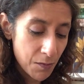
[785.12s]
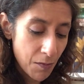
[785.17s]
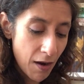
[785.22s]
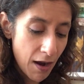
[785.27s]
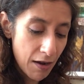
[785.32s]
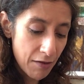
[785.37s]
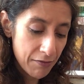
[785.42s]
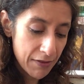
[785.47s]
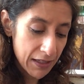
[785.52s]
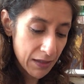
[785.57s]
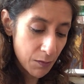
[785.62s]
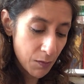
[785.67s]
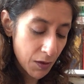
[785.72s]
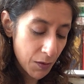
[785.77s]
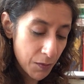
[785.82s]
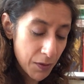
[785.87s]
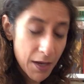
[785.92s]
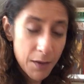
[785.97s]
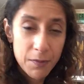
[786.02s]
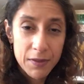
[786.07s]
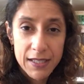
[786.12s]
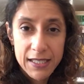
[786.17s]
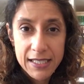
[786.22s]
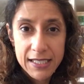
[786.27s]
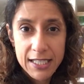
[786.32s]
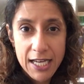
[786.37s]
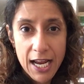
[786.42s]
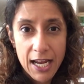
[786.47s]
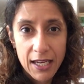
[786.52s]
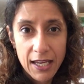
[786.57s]
why I really want to work with this
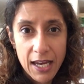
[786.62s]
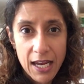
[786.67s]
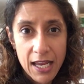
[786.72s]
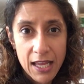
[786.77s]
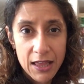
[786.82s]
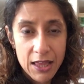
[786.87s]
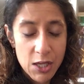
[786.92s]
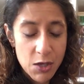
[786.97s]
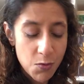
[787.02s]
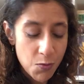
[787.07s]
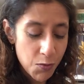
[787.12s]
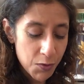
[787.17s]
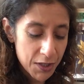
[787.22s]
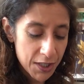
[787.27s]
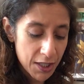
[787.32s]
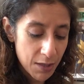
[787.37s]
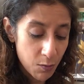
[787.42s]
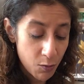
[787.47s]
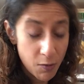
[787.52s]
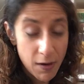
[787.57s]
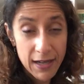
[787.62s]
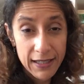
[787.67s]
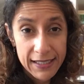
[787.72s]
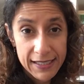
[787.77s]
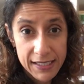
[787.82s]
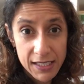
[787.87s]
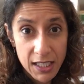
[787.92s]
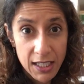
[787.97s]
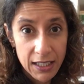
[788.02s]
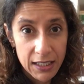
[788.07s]
deck in the autumn, or at
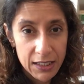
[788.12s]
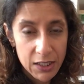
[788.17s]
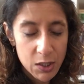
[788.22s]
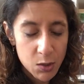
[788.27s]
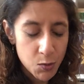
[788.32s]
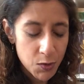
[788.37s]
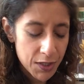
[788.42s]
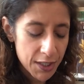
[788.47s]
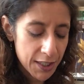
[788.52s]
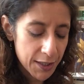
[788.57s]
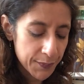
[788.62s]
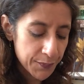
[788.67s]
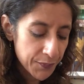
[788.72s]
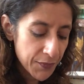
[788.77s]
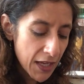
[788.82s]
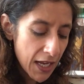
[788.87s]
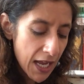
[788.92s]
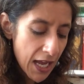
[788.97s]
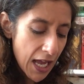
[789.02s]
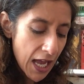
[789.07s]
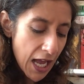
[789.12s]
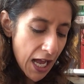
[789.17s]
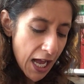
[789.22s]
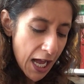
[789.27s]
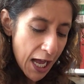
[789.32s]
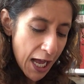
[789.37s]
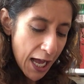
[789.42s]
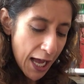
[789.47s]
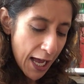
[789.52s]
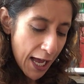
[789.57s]
least early autumn.
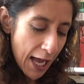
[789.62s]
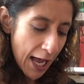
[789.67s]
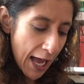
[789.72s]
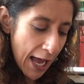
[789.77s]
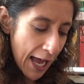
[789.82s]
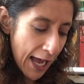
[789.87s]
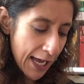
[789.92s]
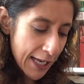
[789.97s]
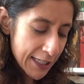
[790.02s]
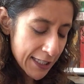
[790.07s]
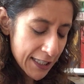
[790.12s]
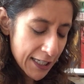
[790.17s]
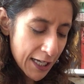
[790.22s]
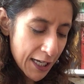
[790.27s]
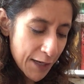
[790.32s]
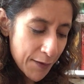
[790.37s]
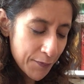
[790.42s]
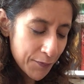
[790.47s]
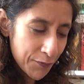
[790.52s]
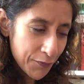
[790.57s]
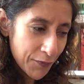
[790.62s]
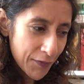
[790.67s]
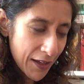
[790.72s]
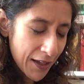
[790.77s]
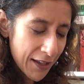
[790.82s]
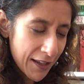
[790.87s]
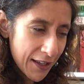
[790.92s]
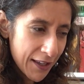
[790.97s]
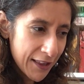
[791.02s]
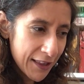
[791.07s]
And
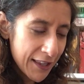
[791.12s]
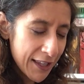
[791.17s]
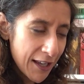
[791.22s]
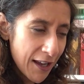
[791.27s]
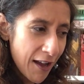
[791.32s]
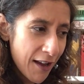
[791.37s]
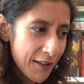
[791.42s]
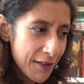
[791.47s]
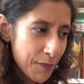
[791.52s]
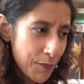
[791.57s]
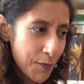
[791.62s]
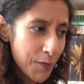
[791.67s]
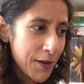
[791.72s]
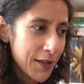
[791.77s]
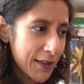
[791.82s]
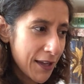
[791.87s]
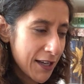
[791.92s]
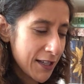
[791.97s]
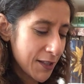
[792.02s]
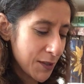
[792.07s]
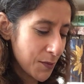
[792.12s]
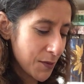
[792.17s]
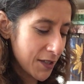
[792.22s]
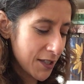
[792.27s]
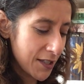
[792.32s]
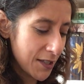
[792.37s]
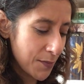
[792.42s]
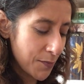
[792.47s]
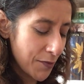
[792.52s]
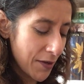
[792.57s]
the other point that I just
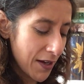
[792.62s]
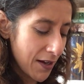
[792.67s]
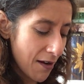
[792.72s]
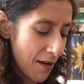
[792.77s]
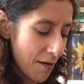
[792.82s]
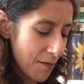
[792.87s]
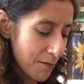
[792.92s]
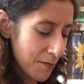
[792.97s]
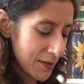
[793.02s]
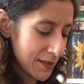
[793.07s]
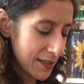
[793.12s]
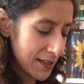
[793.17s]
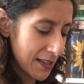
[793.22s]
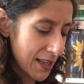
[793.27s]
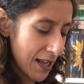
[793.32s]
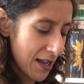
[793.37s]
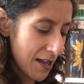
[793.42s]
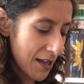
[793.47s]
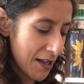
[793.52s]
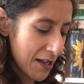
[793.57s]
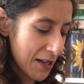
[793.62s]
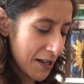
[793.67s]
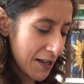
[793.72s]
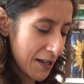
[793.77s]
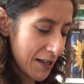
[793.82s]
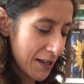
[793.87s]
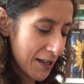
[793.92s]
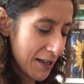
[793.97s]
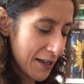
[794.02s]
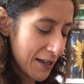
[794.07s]
wanted to bring up was
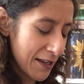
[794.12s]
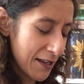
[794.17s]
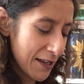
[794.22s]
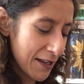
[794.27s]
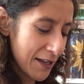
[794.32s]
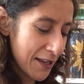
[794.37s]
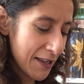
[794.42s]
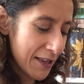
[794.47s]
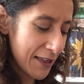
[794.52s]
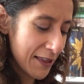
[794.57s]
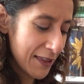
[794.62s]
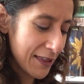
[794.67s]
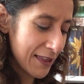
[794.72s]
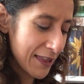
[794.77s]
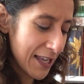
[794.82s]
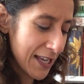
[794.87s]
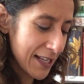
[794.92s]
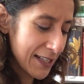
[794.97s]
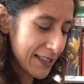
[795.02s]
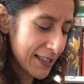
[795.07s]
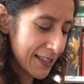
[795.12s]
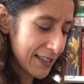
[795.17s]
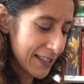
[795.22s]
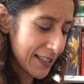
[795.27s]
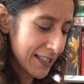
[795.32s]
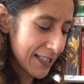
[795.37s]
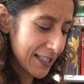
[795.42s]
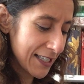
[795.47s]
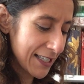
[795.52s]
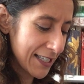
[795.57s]
that this
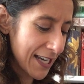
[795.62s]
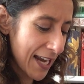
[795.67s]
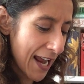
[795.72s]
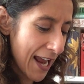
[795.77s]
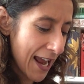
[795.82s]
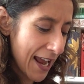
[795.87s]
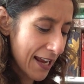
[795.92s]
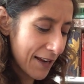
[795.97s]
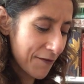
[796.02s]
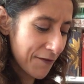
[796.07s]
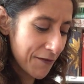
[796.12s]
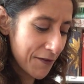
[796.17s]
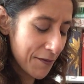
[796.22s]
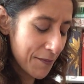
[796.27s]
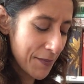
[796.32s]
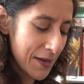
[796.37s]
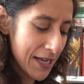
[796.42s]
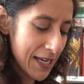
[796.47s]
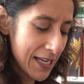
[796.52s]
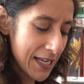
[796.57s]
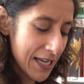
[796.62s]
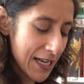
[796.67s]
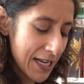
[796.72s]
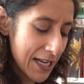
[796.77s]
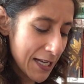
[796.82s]
deck for me,